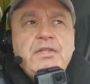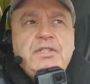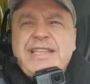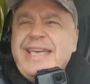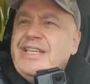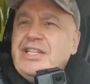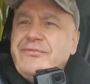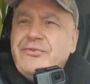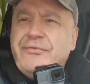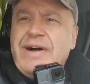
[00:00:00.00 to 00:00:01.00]
stay in there
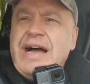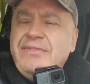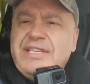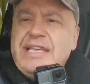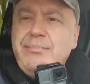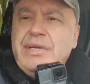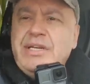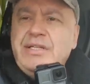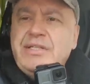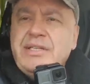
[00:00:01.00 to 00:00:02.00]
for 5-10
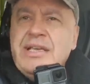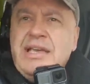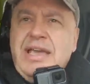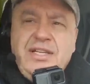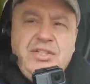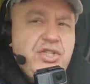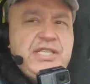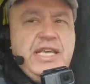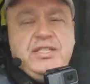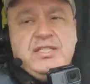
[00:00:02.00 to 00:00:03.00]
minutes and just
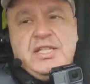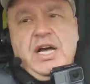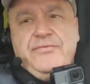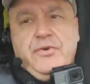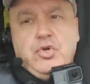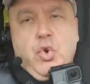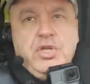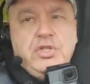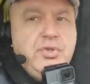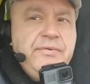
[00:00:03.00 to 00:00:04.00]
say stuff
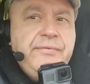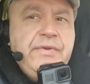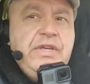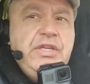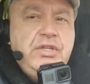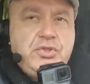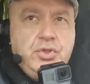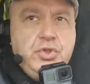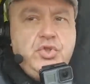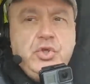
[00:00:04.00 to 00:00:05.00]
according to the feed, so
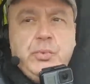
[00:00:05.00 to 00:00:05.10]
YouTube